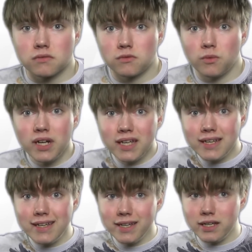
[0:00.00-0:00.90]

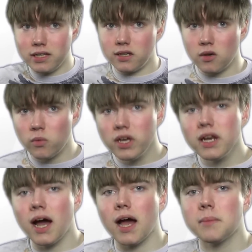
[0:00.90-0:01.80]

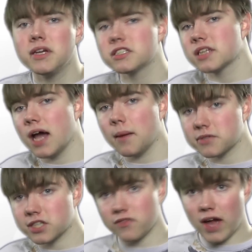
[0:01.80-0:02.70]
Weenai means the
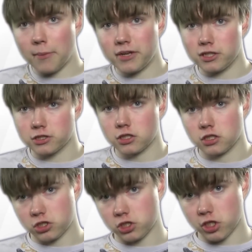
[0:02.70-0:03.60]
opposite of happiness,
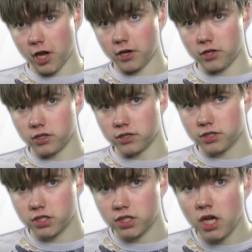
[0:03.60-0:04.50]
sadness.